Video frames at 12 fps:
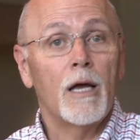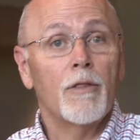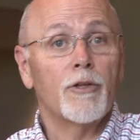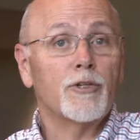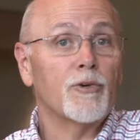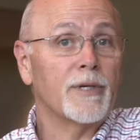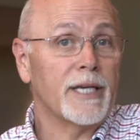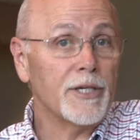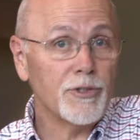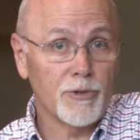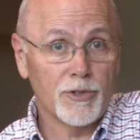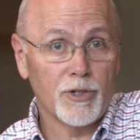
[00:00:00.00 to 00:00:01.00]
The
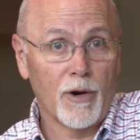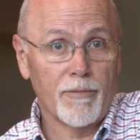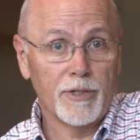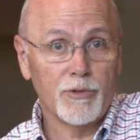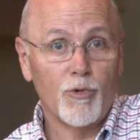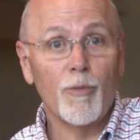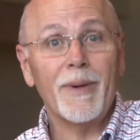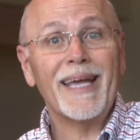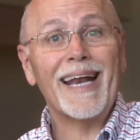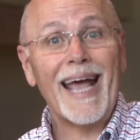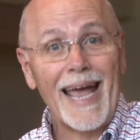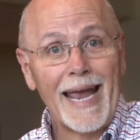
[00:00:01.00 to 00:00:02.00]
traditional service will be
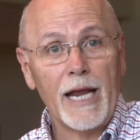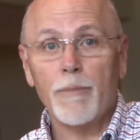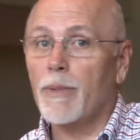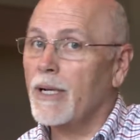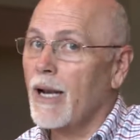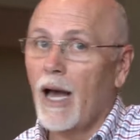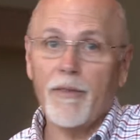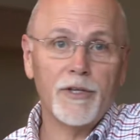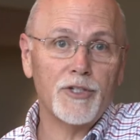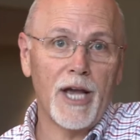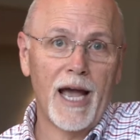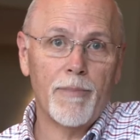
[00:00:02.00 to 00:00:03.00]
at 8, but not in the
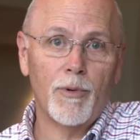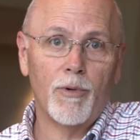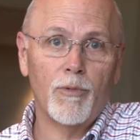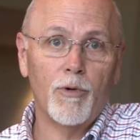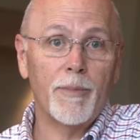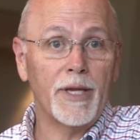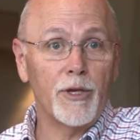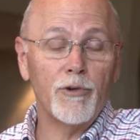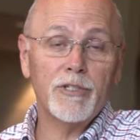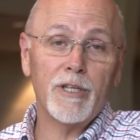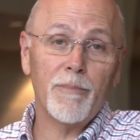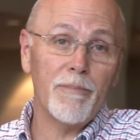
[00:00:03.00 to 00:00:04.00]
chapel. We'll be
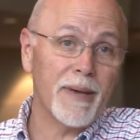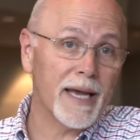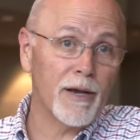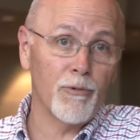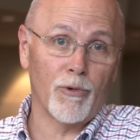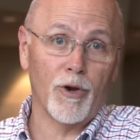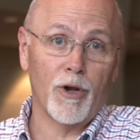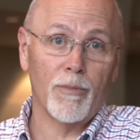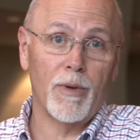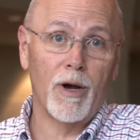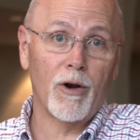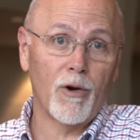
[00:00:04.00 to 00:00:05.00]
using the big
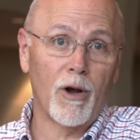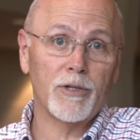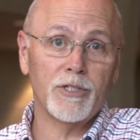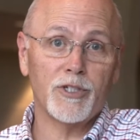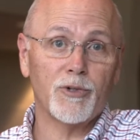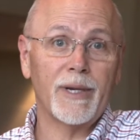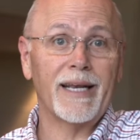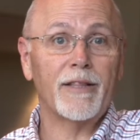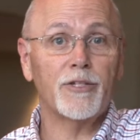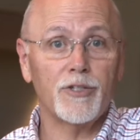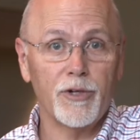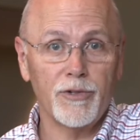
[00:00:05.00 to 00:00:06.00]
room across the street at
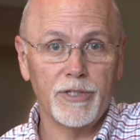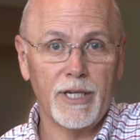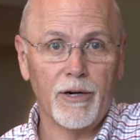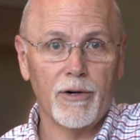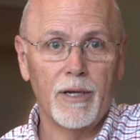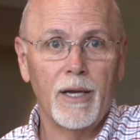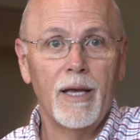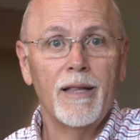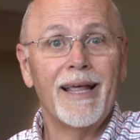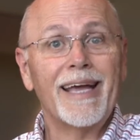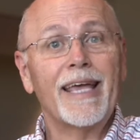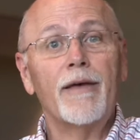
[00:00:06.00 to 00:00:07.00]
the Student Center.
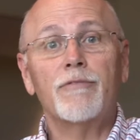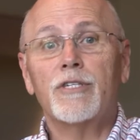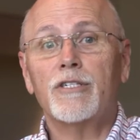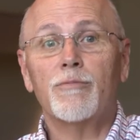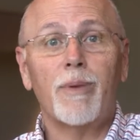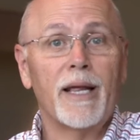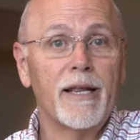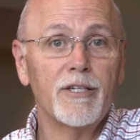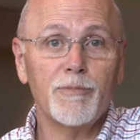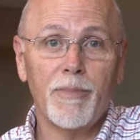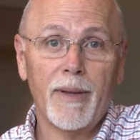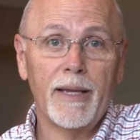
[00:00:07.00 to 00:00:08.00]
That gives us plenty of
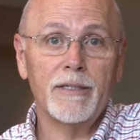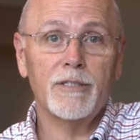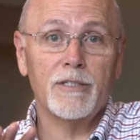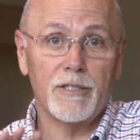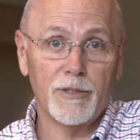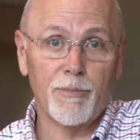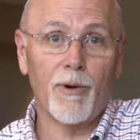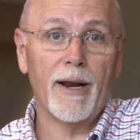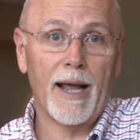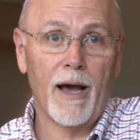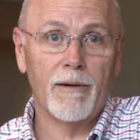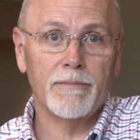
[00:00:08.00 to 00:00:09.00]
space to spread
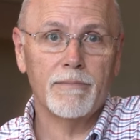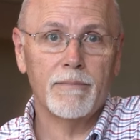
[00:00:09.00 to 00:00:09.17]
out.